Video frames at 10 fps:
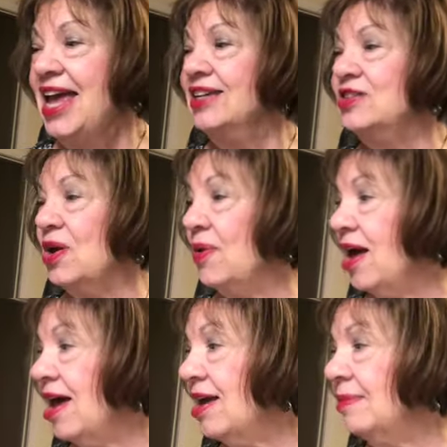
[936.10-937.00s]
So
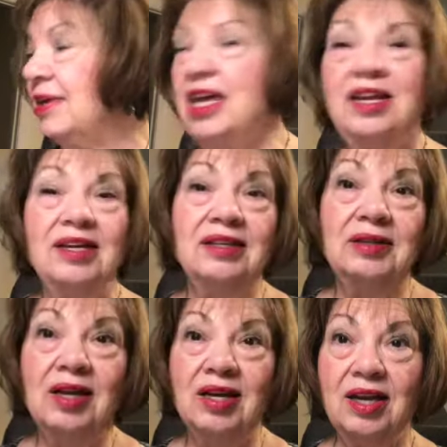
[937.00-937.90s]
I am gonna
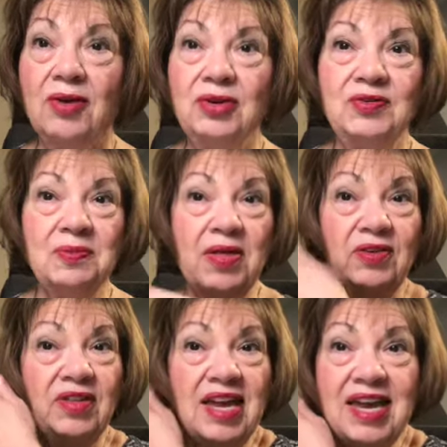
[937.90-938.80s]
go do some other
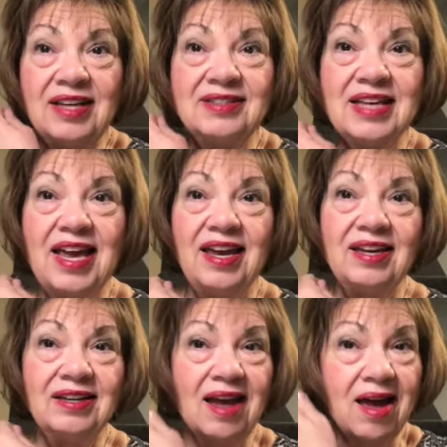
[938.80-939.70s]
things,
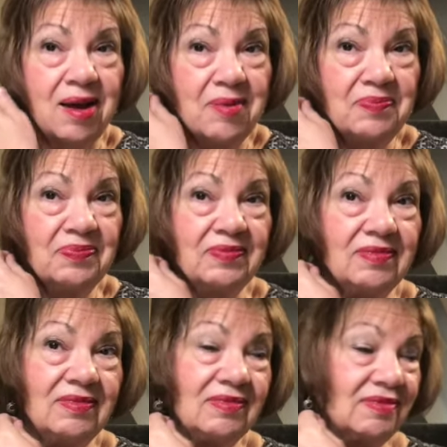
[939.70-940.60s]
and
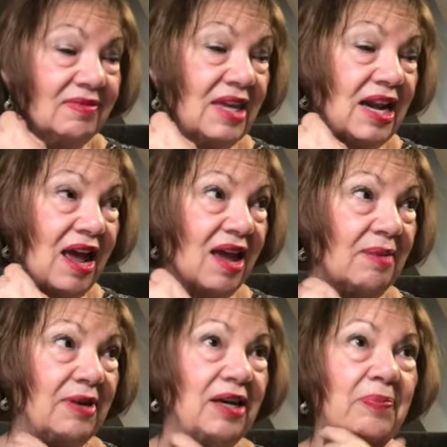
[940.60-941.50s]
then I
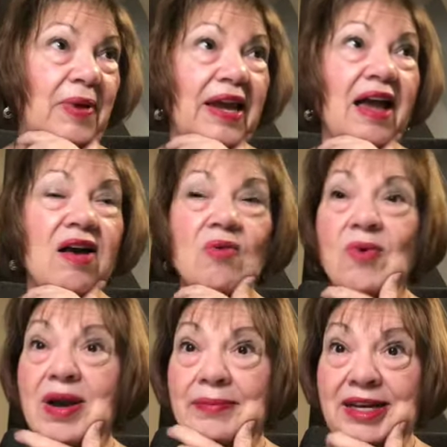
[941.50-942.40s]
am gonna pick out
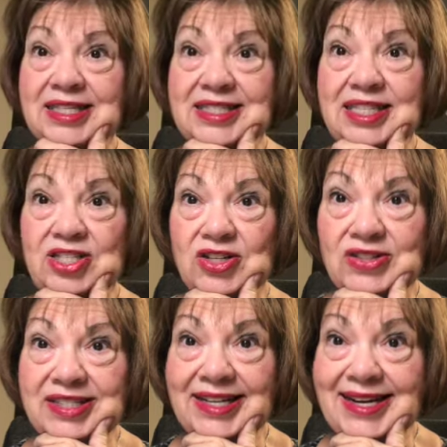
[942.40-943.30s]
what I'm gonna stitch
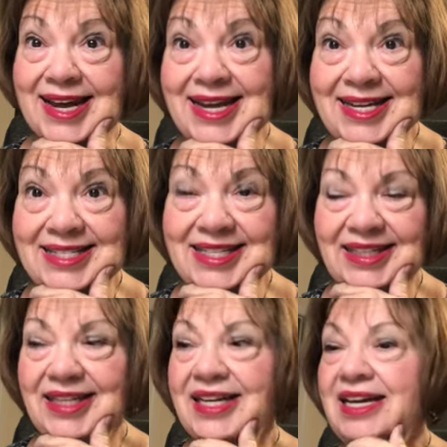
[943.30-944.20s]
on tonight,
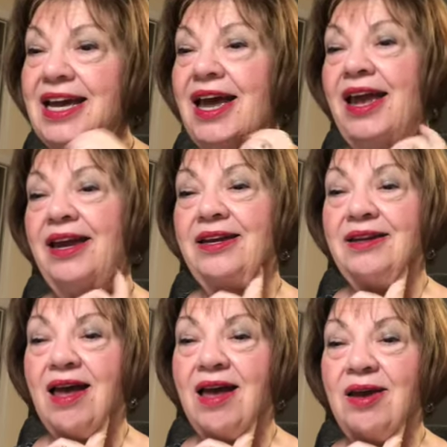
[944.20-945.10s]

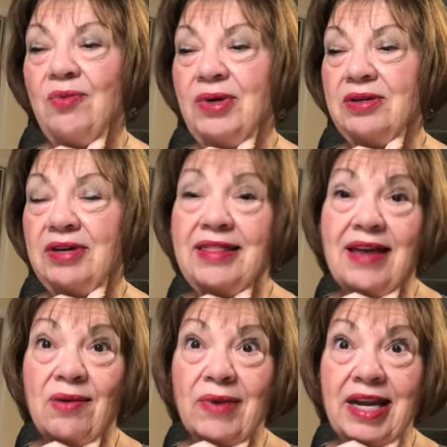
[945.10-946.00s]
and I will get
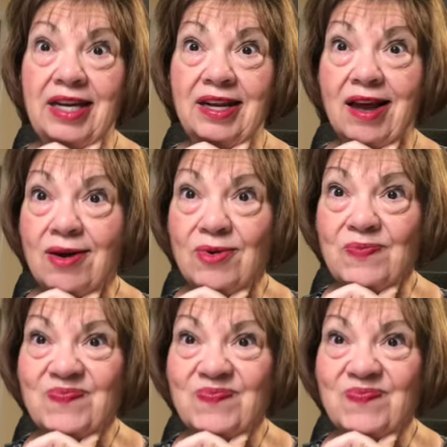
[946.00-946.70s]
that ready to go.